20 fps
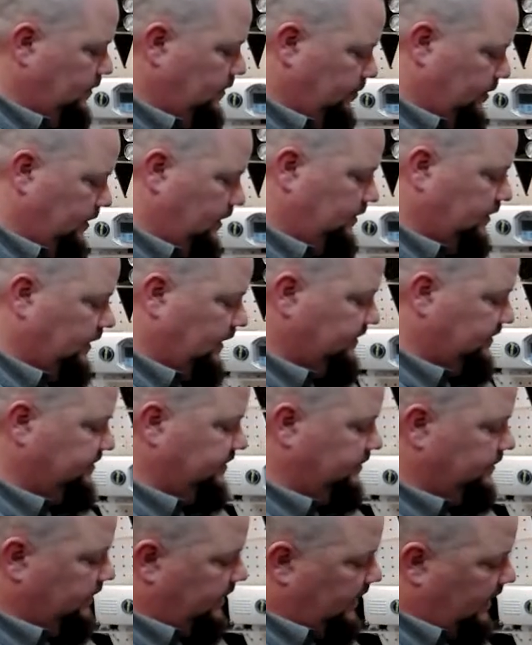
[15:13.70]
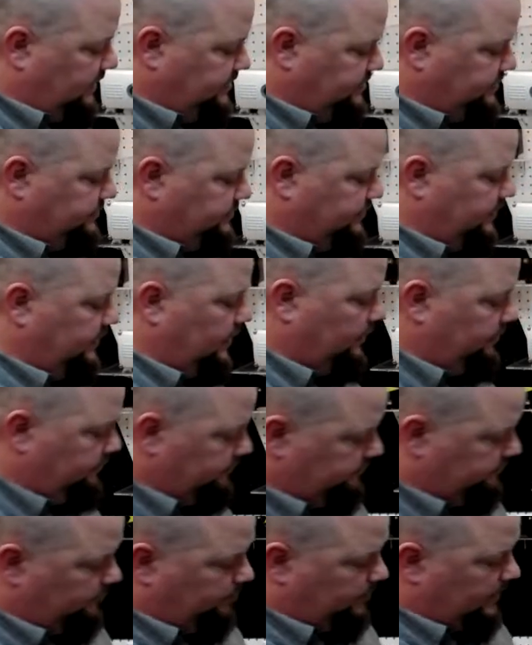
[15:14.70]
But like I said, the
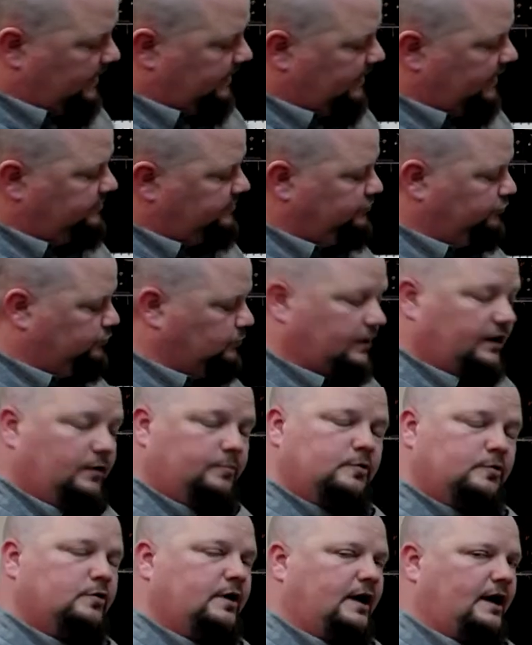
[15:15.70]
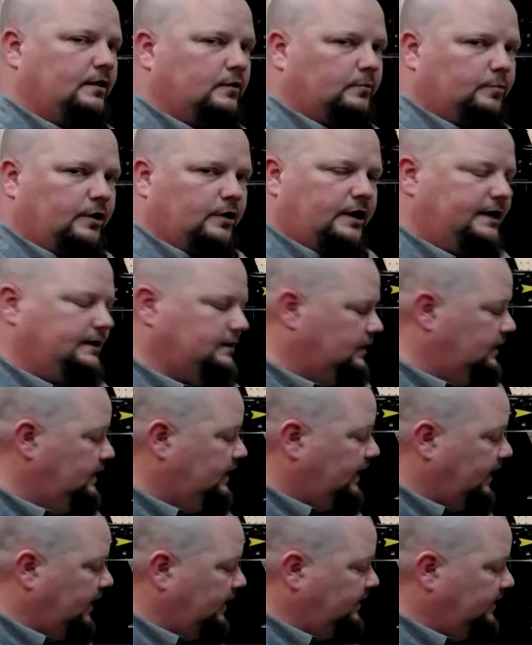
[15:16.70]
other supply gauges will help you calibrate,
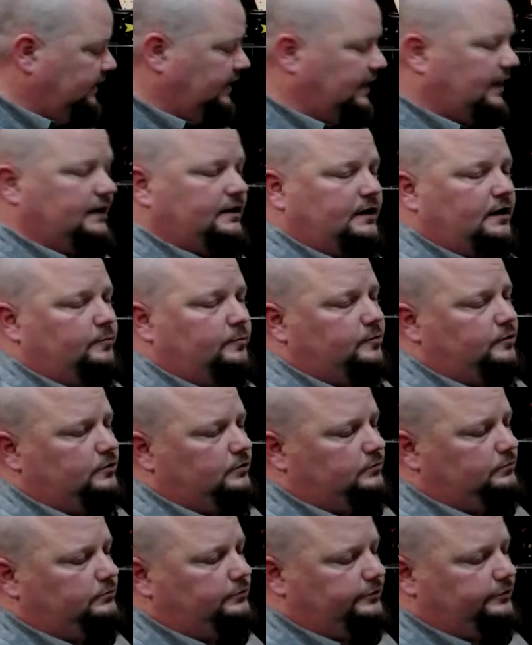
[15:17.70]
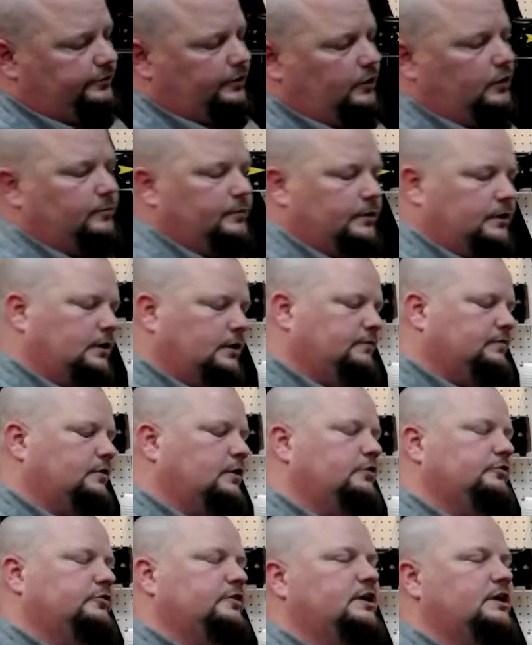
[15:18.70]
and it can help you determine if
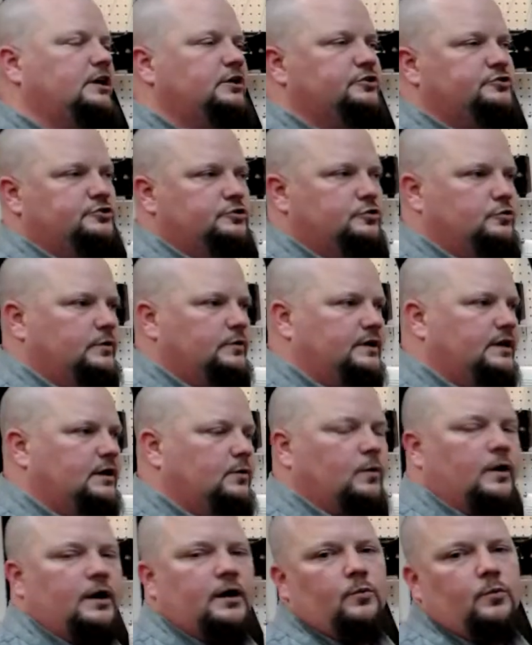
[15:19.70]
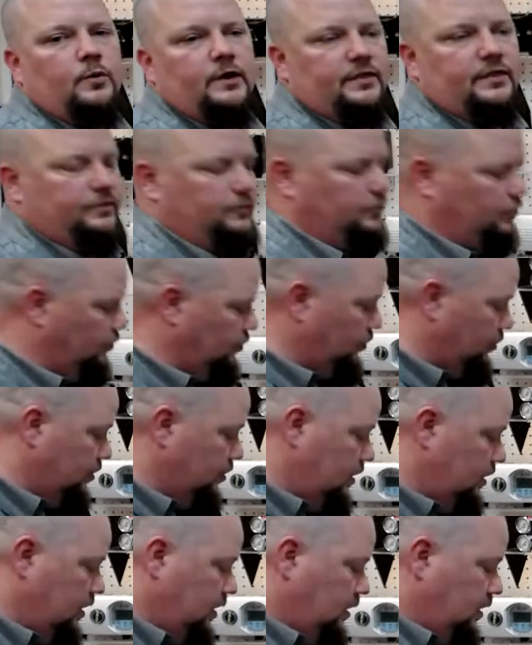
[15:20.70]
there's an issue anywhere with
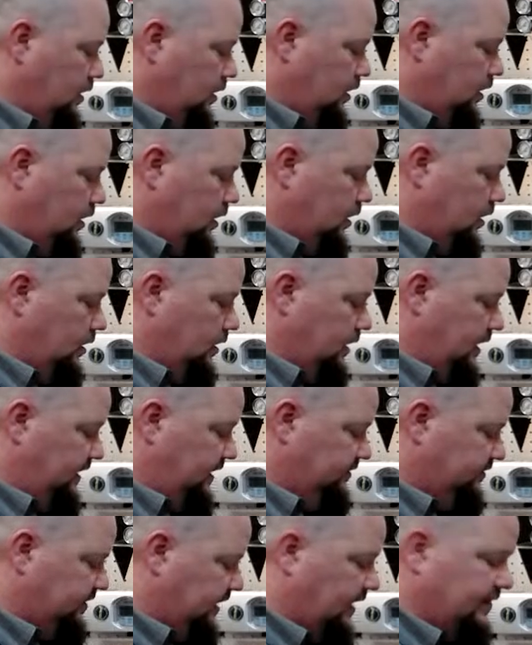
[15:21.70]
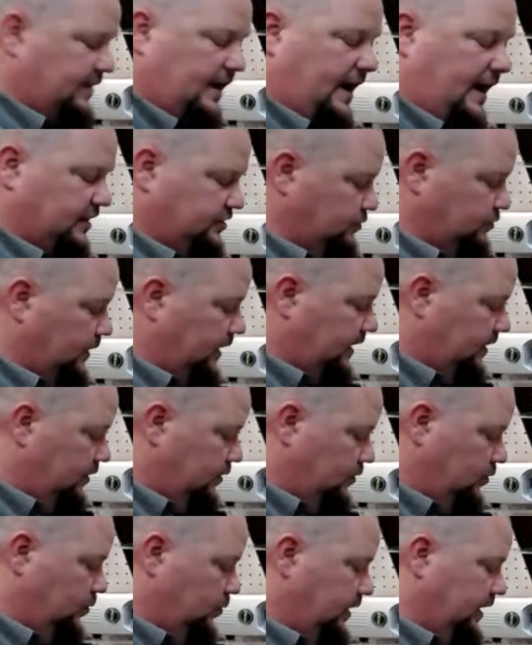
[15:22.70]
your inside the
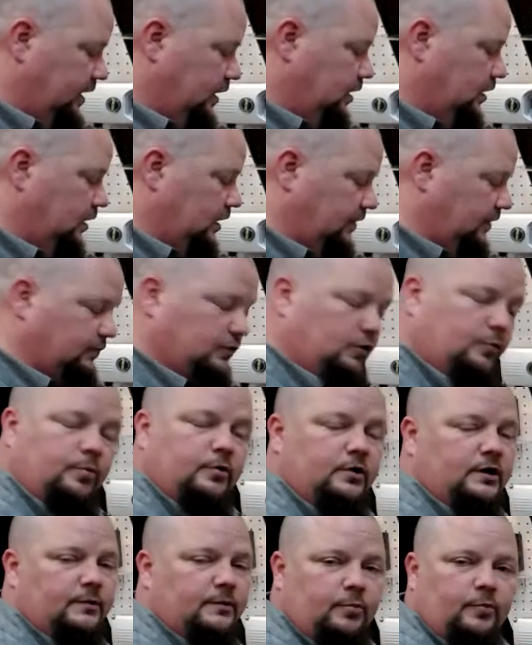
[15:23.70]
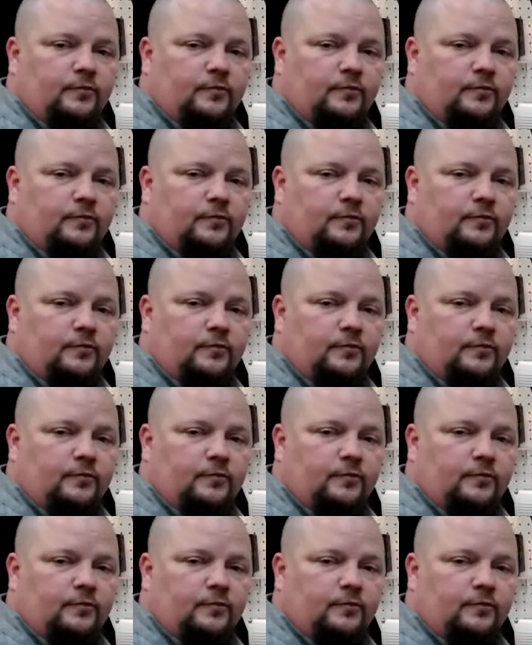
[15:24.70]
actuator, where if you're putting